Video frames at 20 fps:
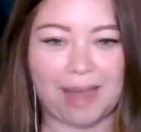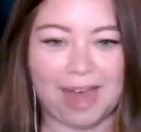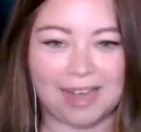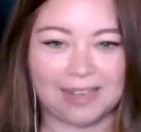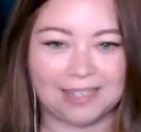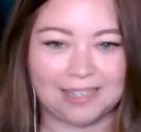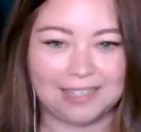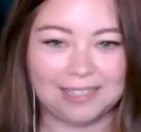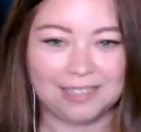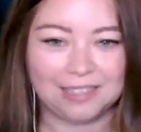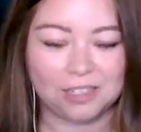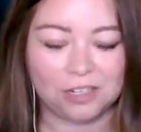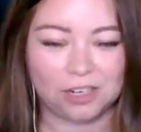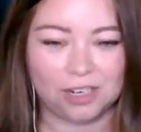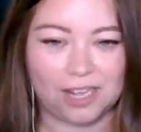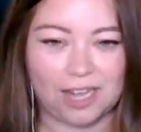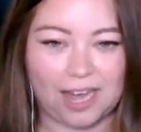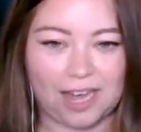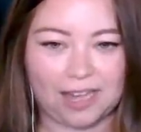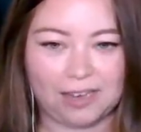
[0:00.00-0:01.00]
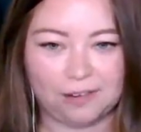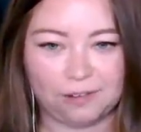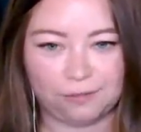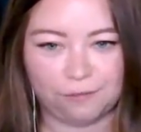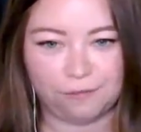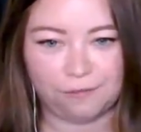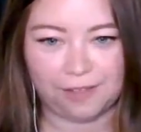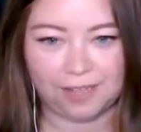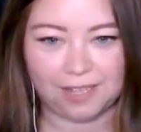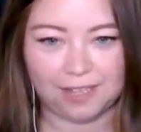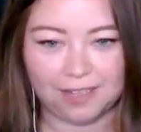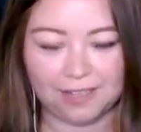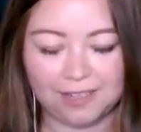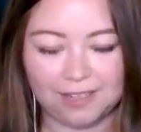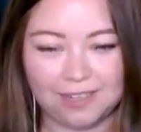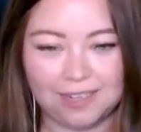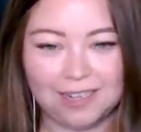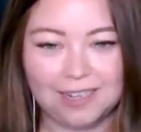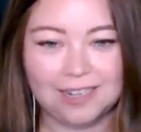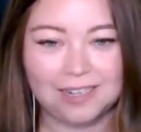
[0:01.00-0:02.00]
balance your cut and
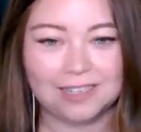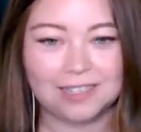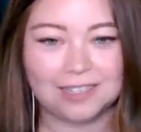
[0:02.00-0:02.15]
fill.